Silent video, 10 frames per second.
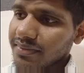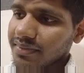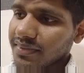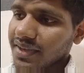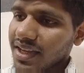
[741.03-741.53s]

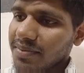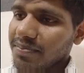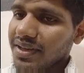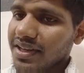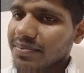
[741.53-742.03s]
It
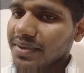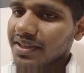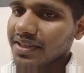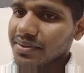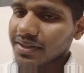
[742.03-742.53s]
built me
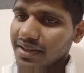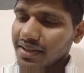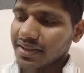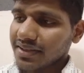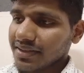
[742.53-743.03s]
this. Okay,
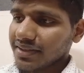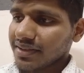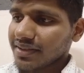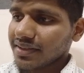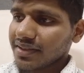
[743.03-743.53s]

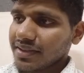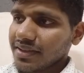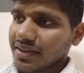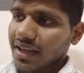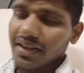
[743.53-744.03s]

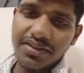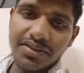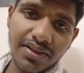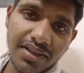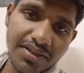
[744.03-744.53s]
it
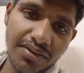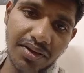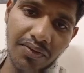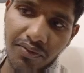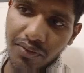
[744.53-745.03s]
is listen to the
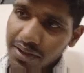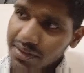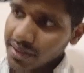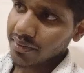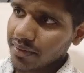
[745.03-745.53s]

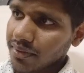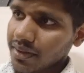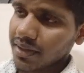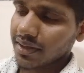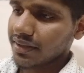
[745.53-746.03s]
voice and all.
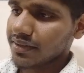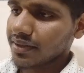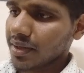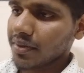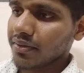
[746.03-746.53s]
Okay, it's
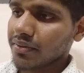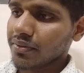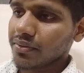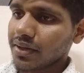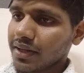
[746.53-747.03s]
able to
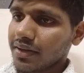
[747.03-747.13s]
do that.